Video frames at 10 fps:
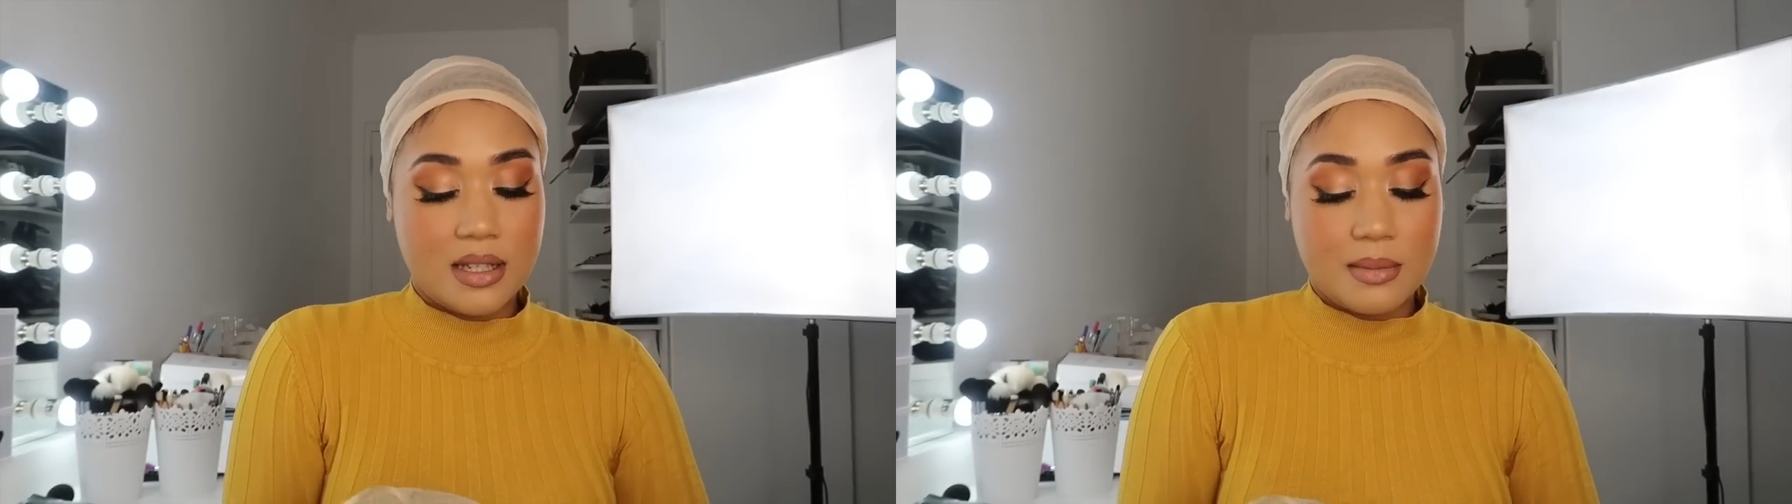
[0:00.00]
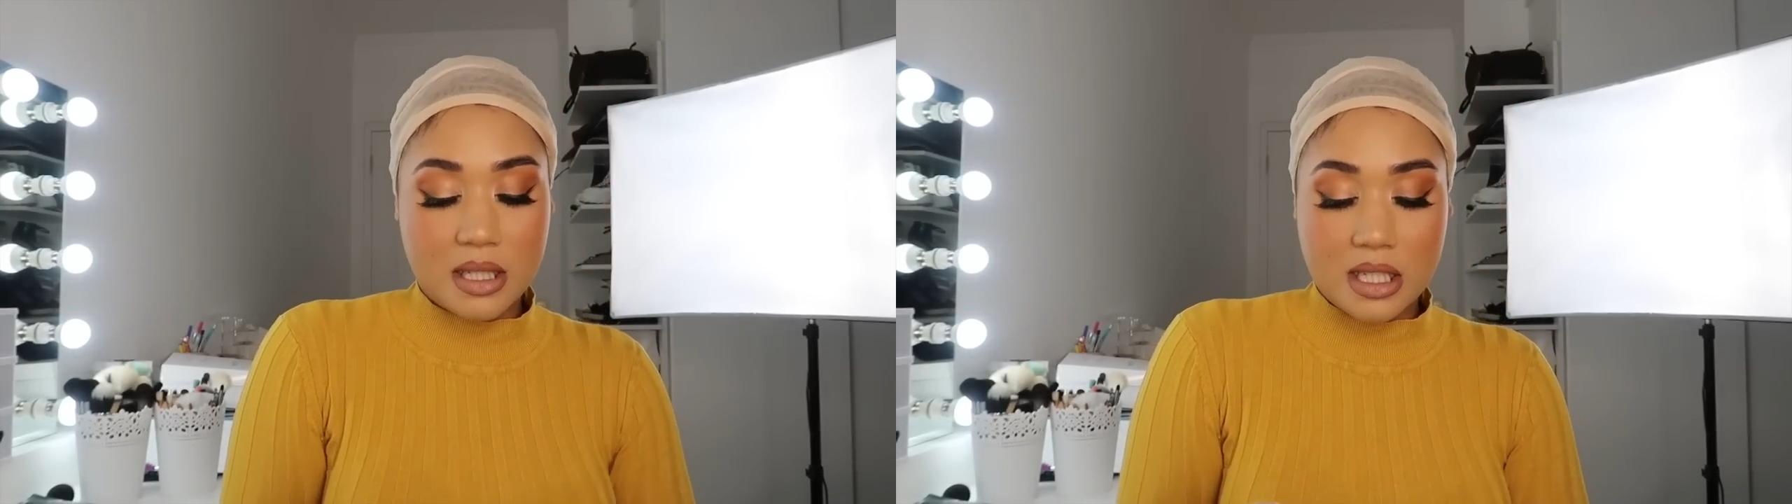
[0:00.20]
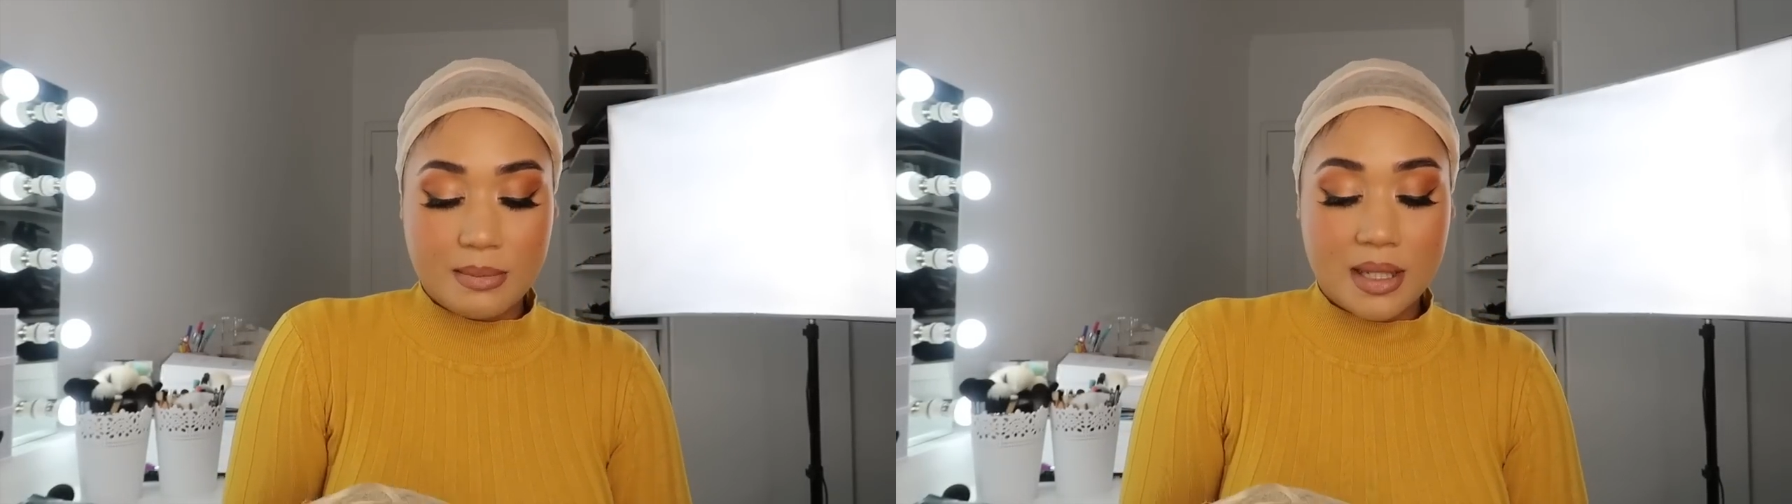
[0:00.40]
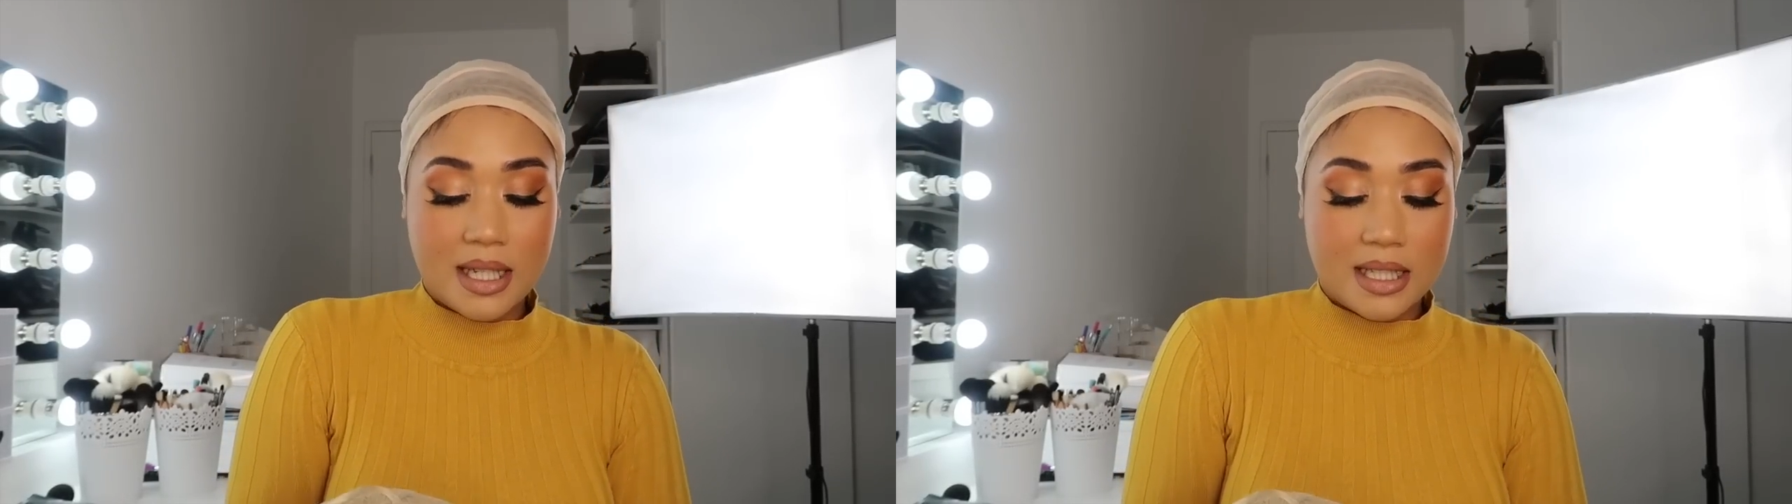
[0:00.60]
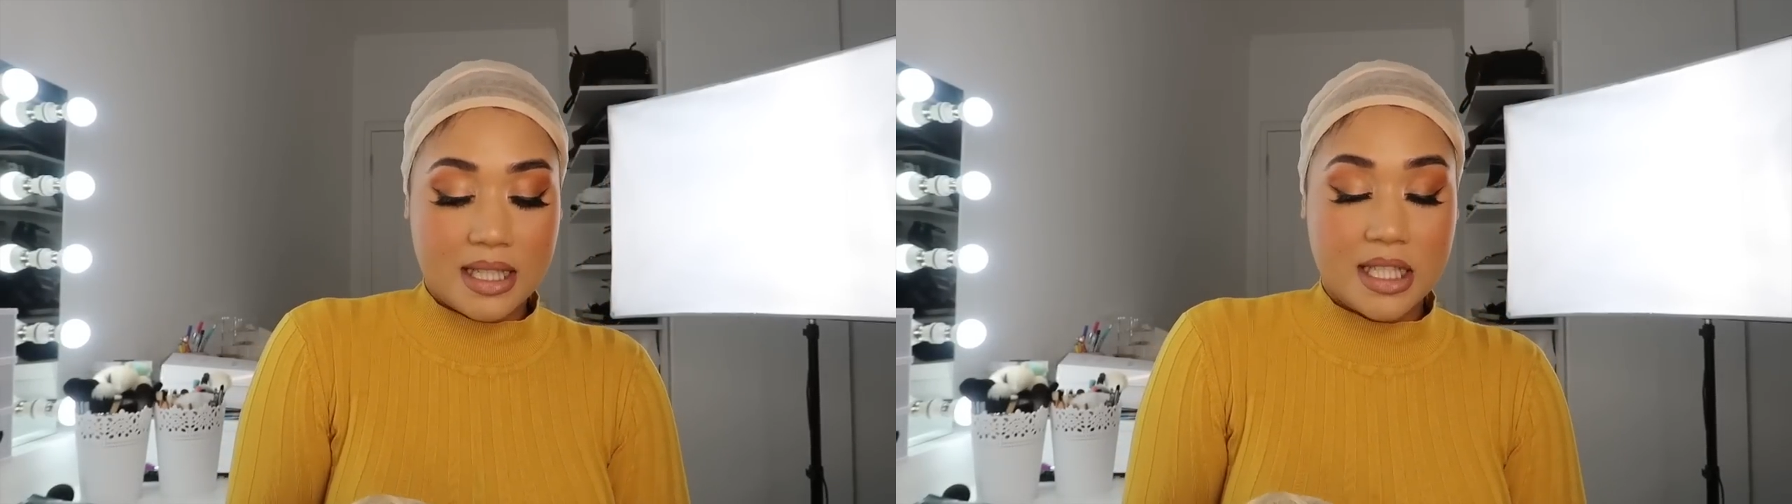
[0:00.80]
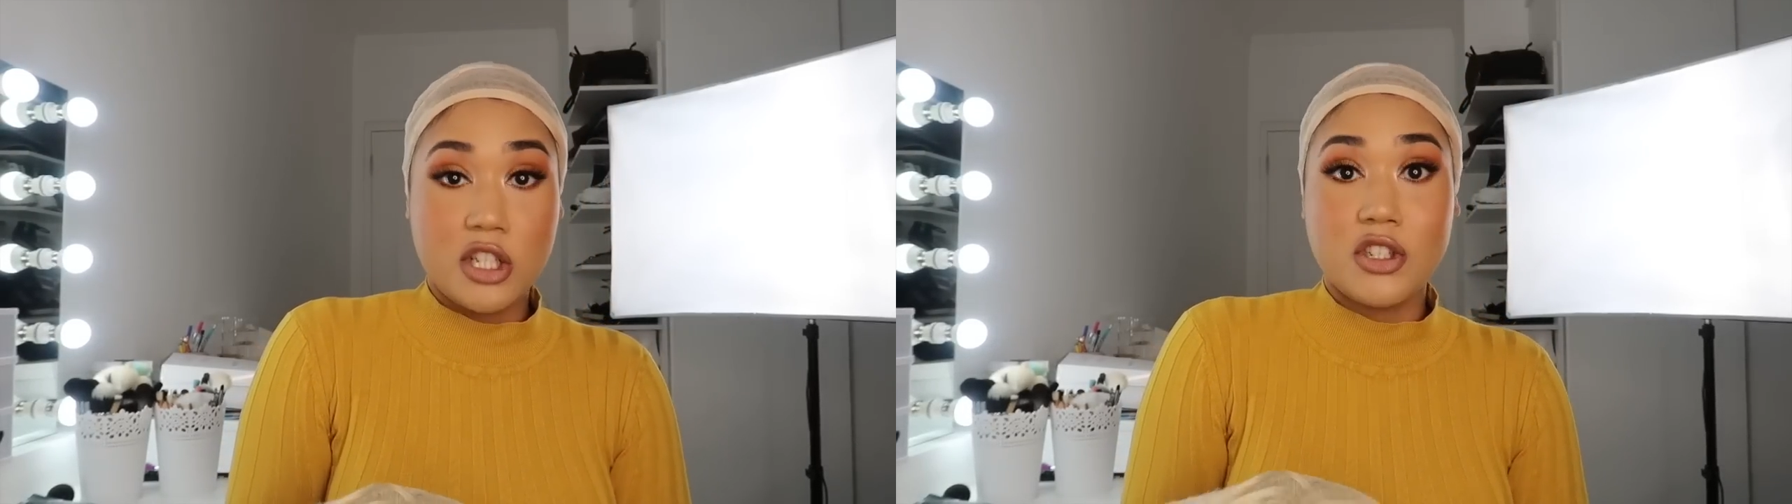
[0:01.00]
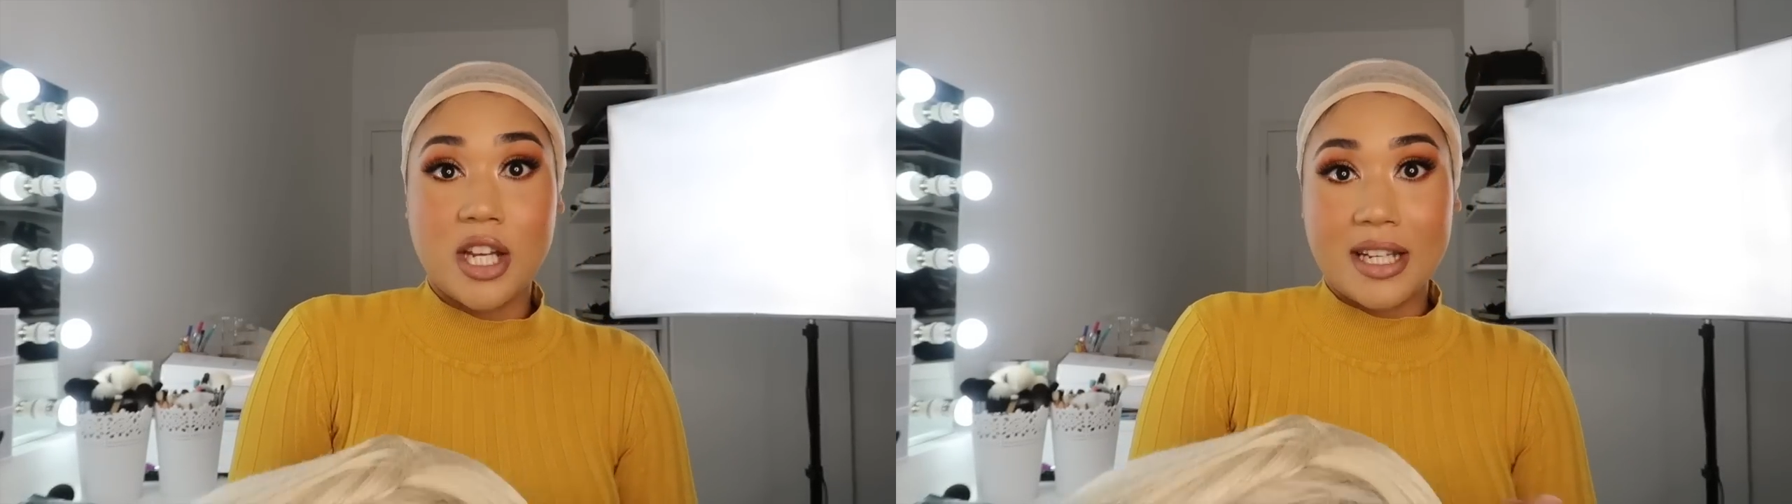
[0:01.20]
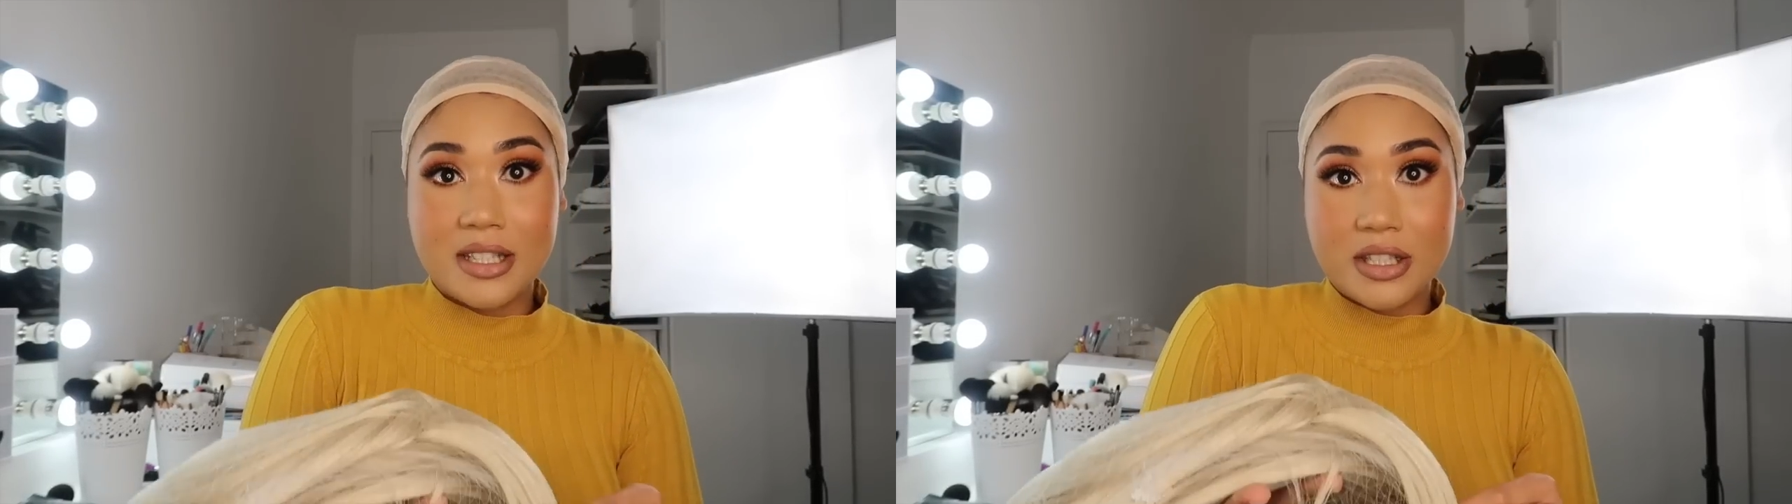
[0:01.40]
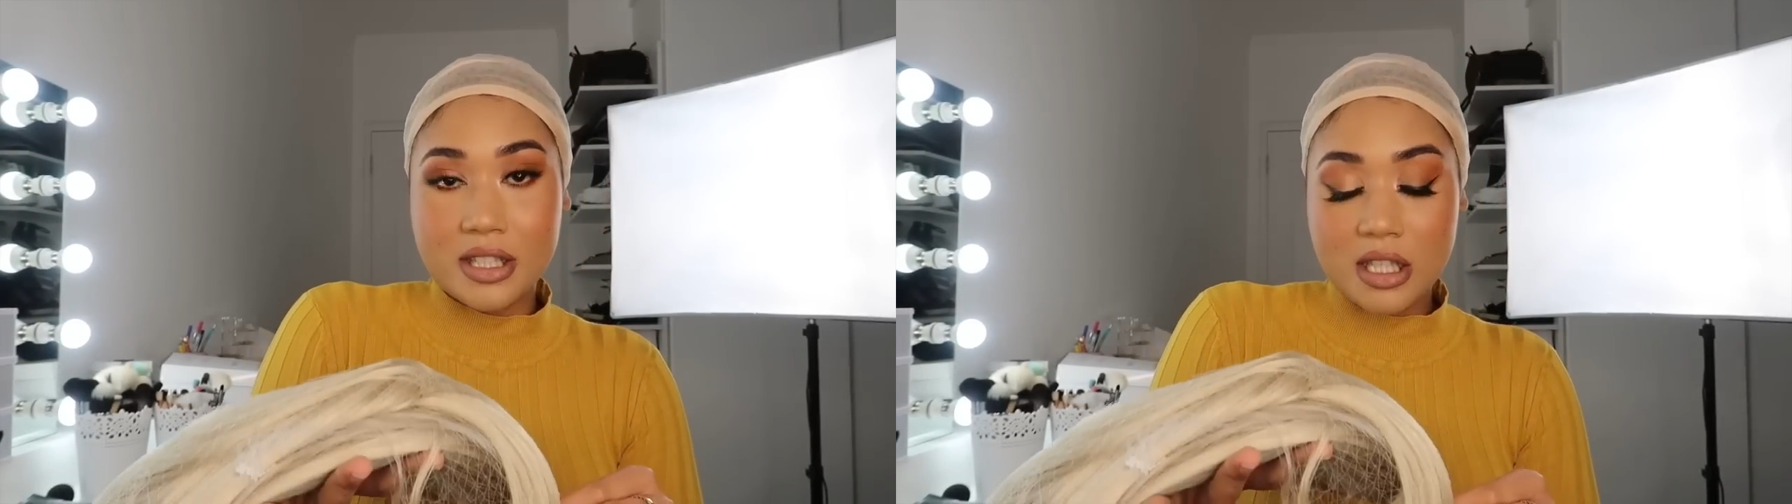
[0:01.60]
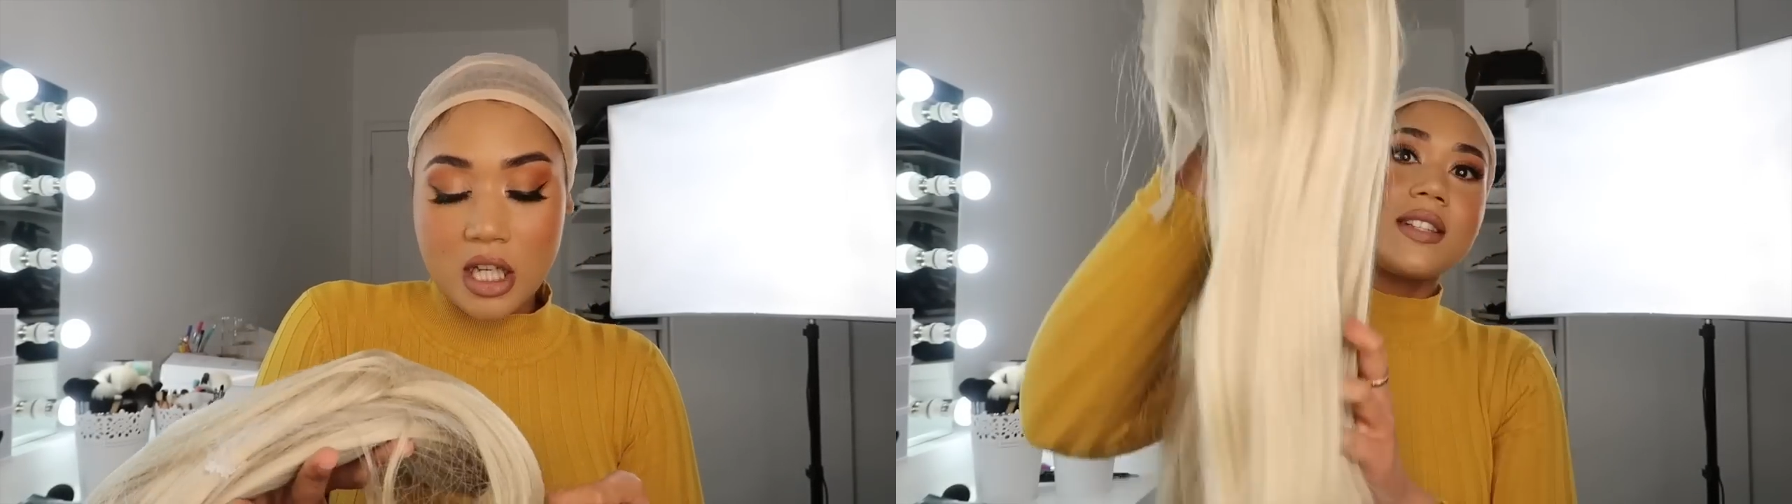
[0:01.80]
So I'm gonna just be like really gentle.